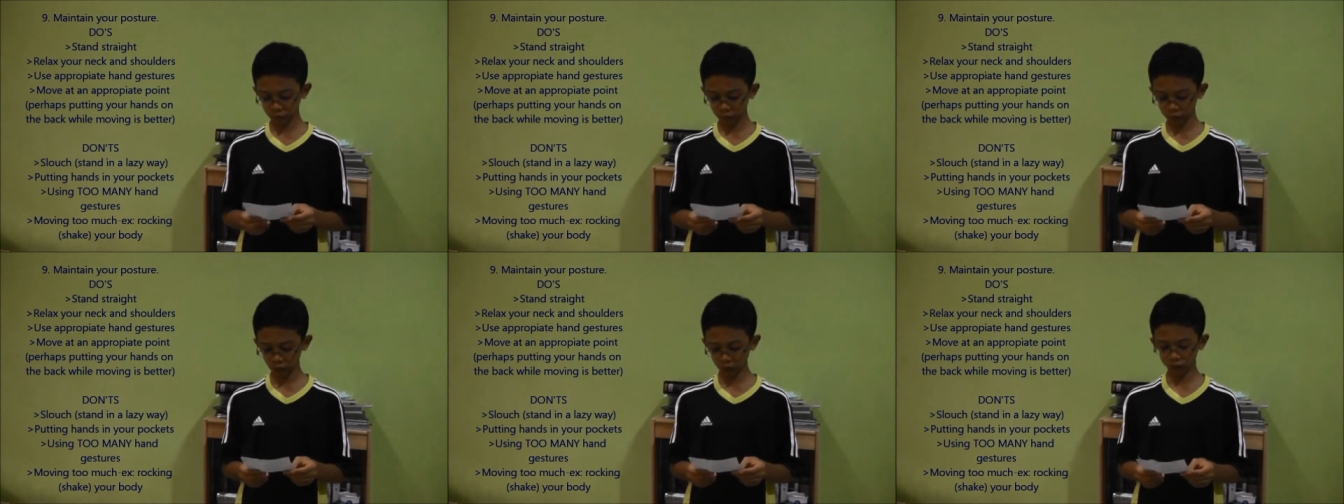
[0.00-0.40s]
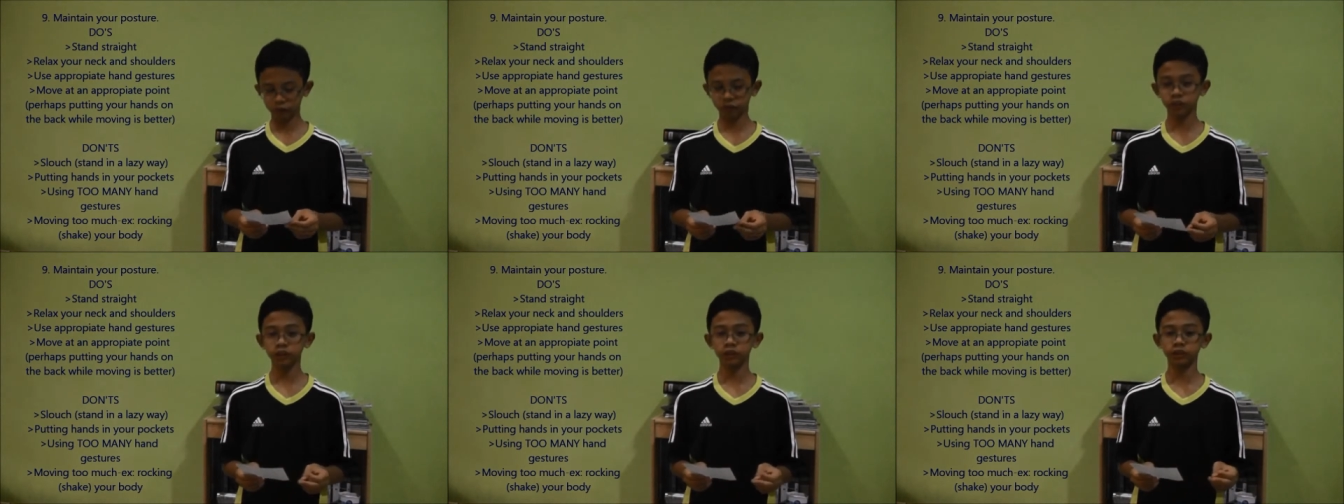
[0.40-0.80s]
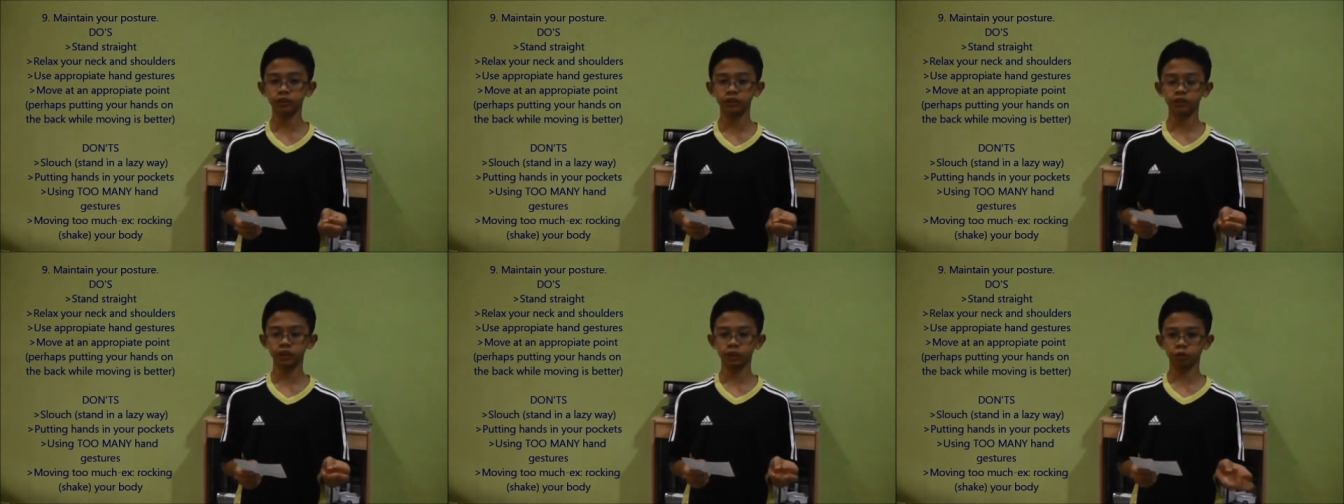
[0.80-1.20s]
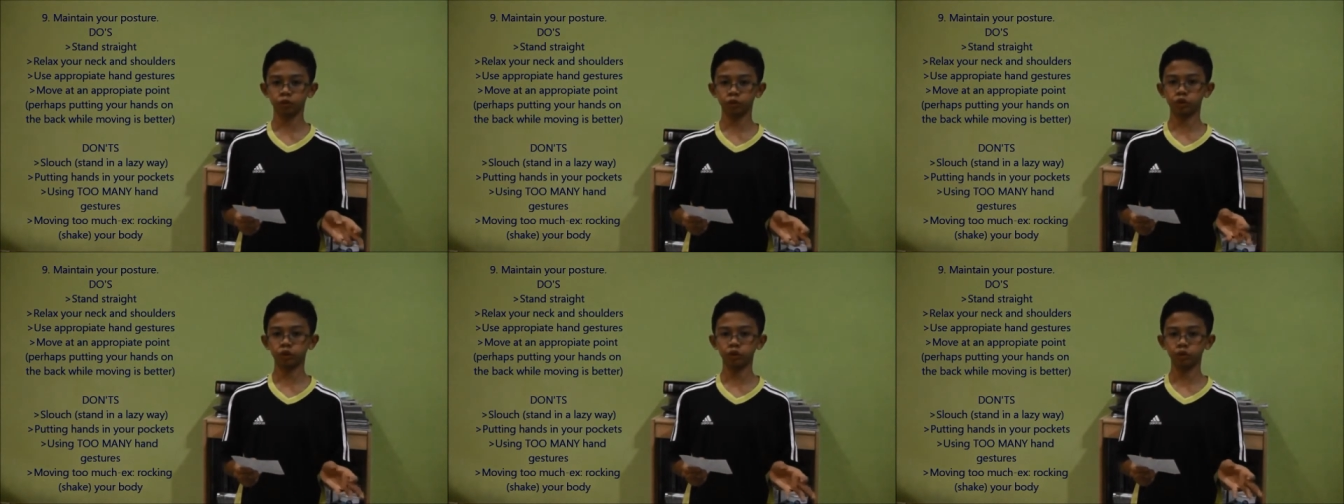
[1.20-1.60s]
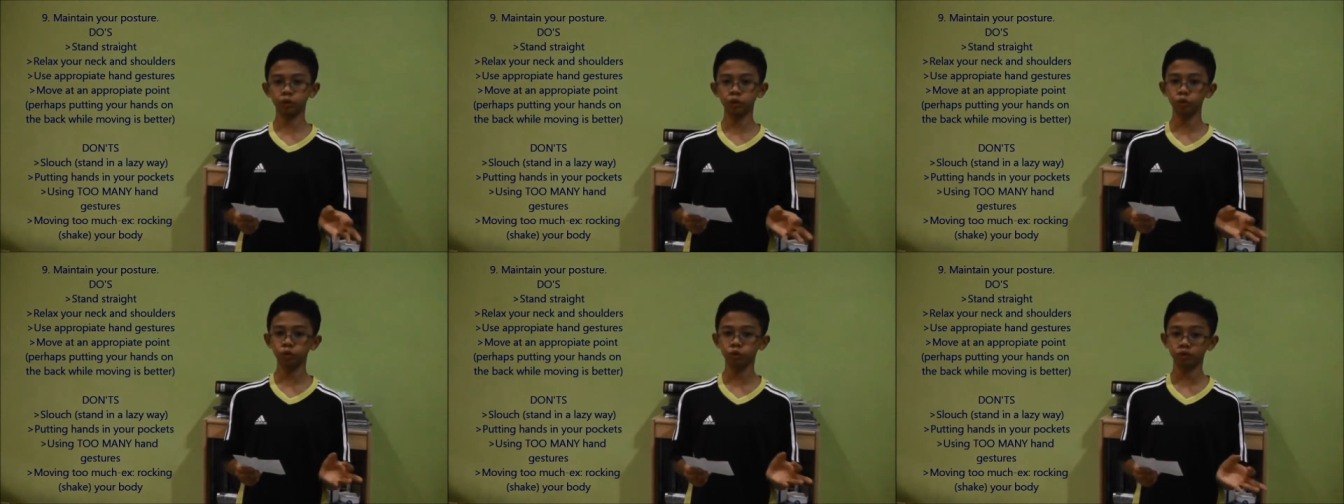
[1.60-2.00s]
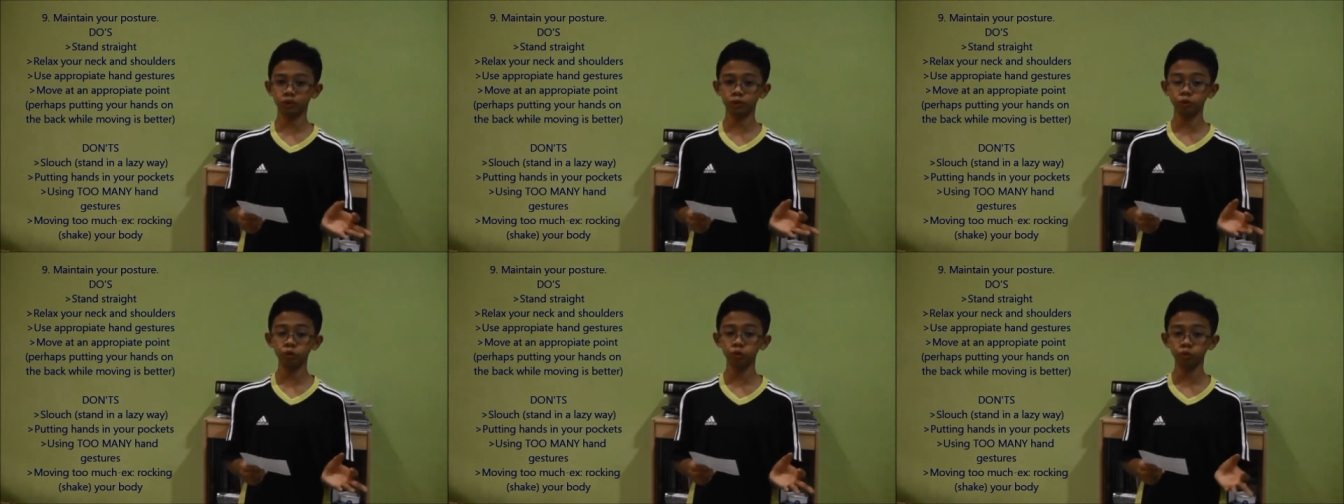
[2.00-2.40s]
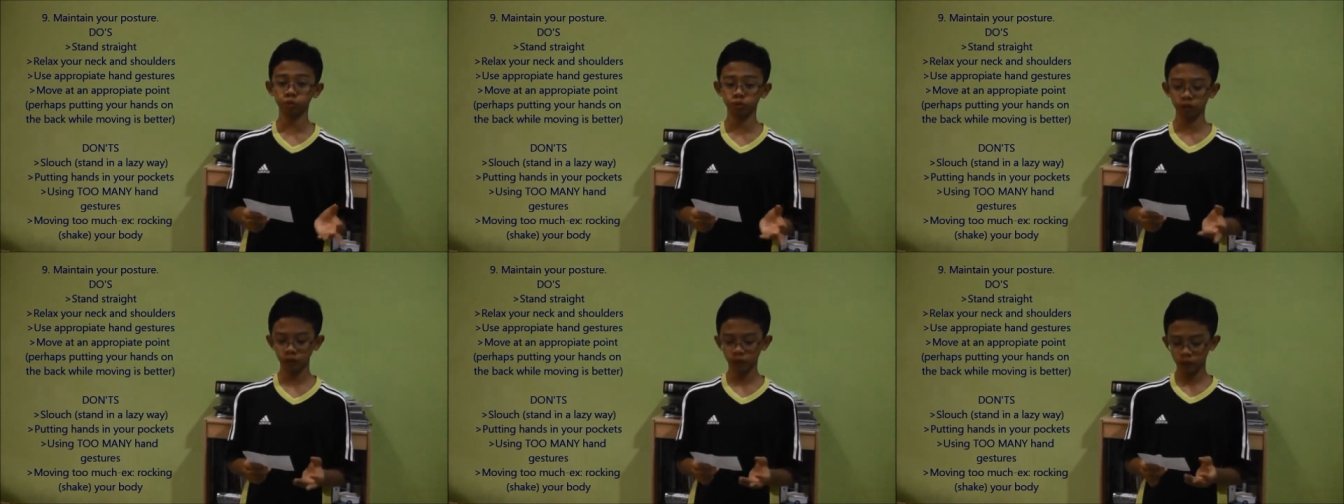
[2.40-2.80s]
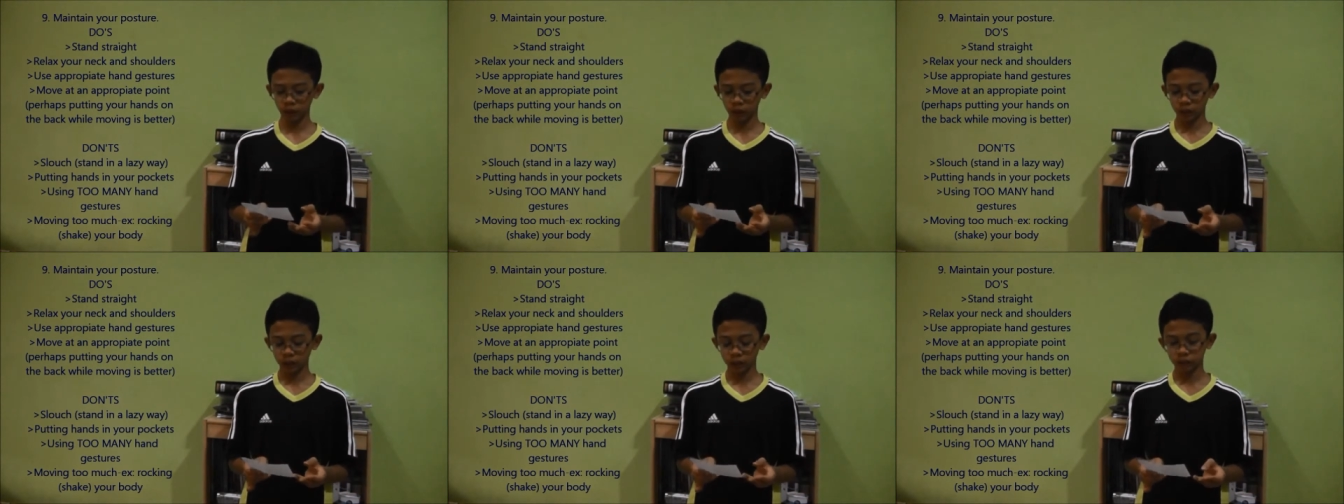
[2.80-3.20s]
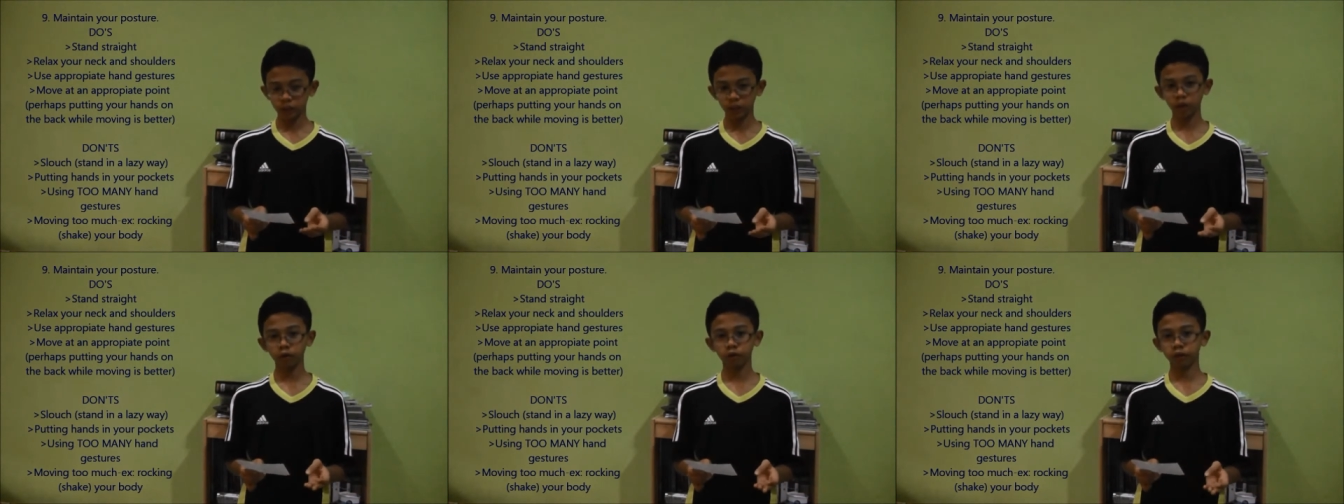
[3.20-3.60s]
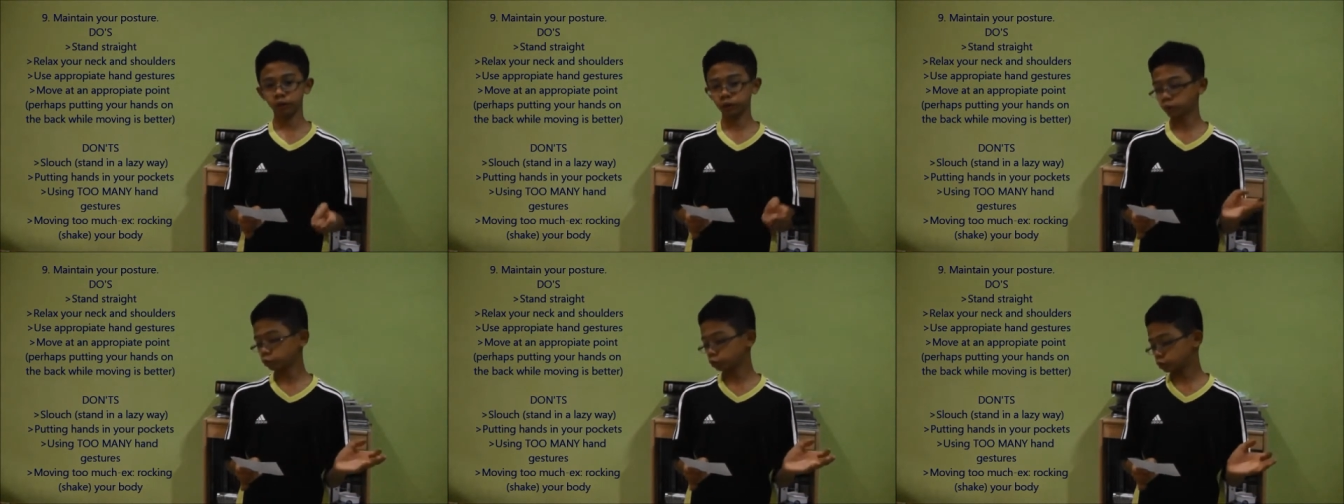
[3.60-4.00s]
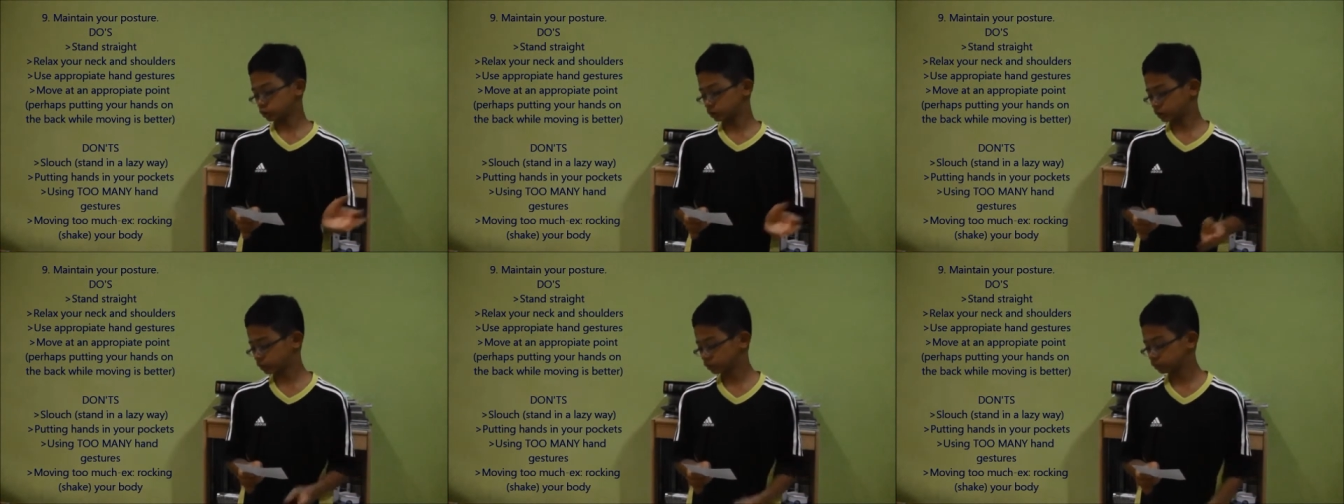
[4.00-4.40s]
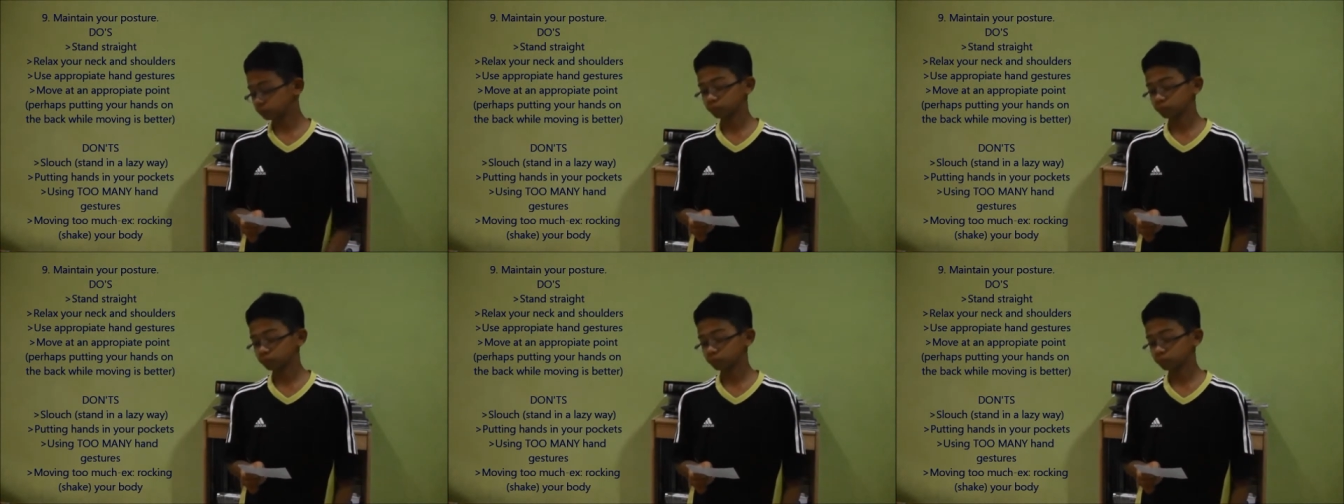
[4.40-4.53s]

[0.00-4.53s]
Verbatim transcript: Now, here there was the do's to do. Now the don'ts